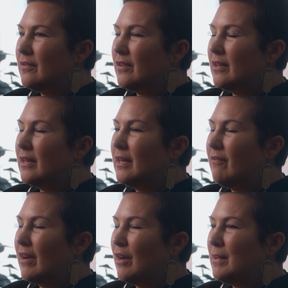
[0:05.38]
for
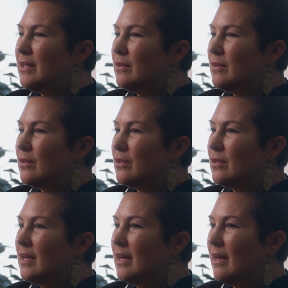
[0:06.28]
Environmental,
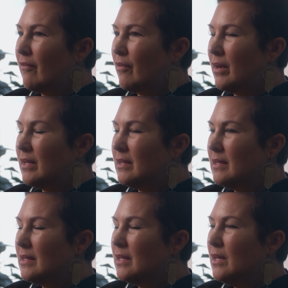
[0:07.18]
Social, and Governance.